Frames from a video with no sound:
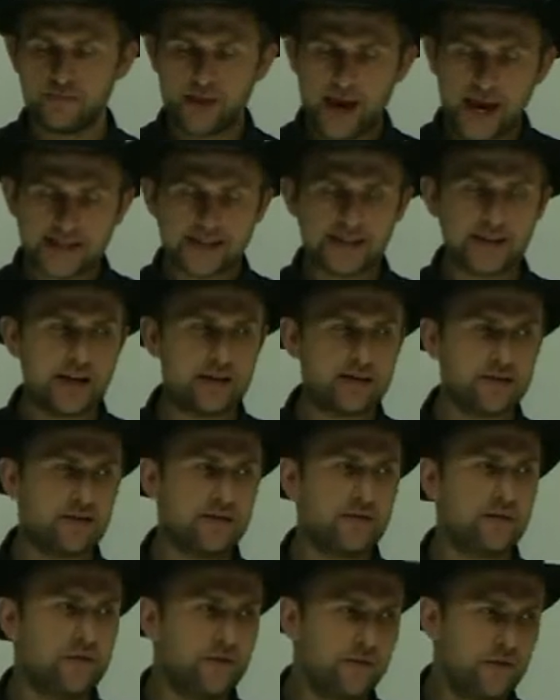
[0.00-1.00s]
to her past
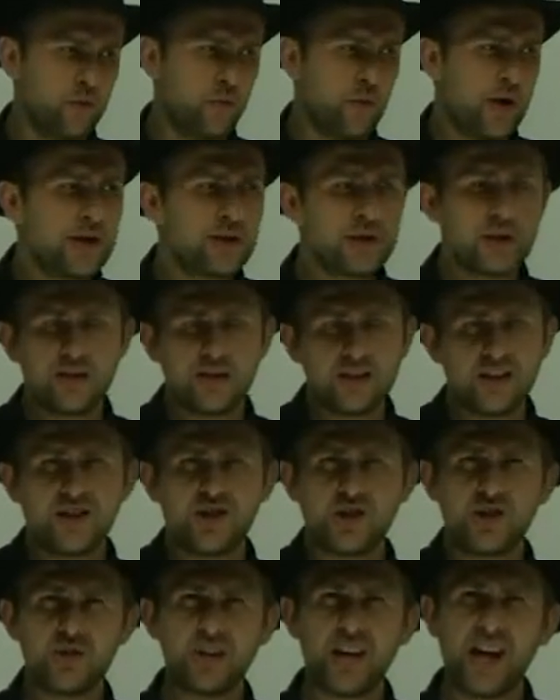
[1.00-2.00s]
tenses in different ways,
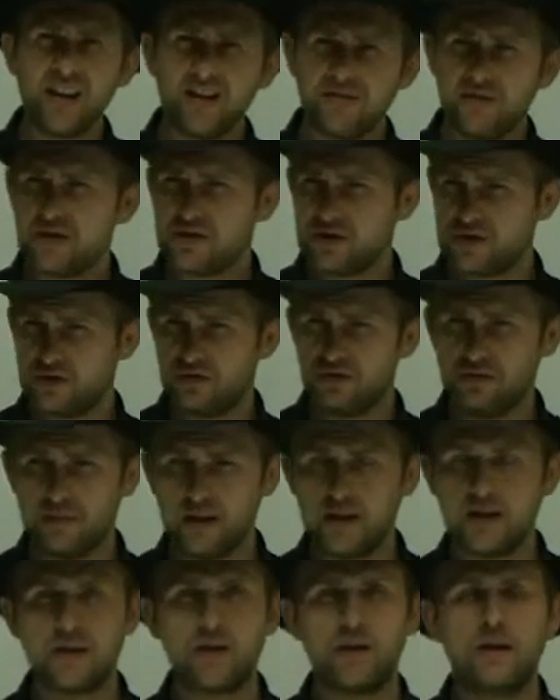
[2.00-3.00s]
and she kind of
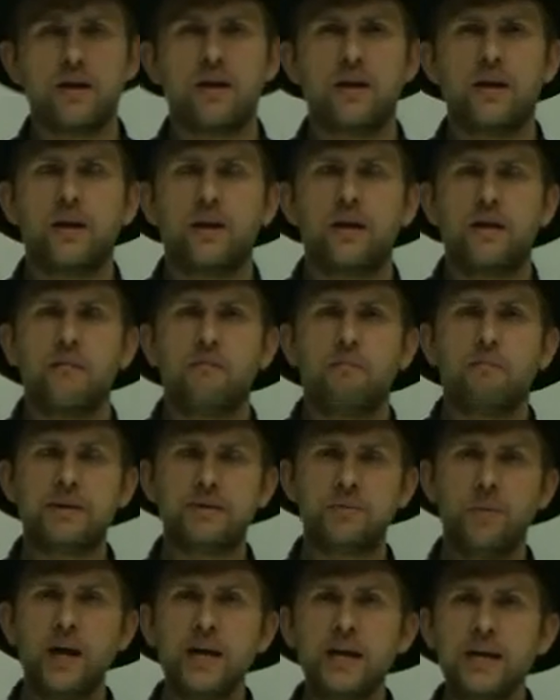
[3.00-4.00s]
understood me.
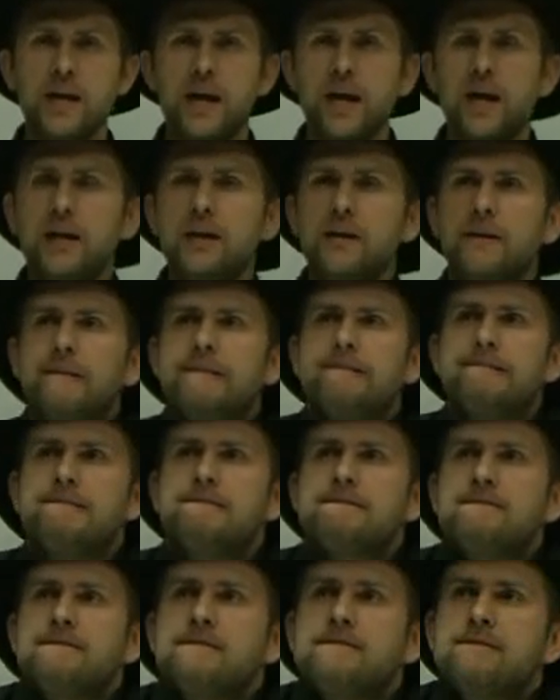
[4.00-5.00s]
But one
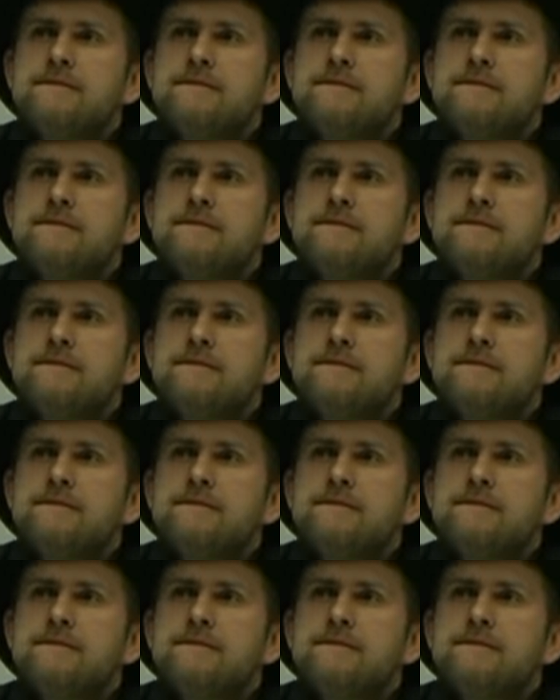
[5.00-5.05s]
day,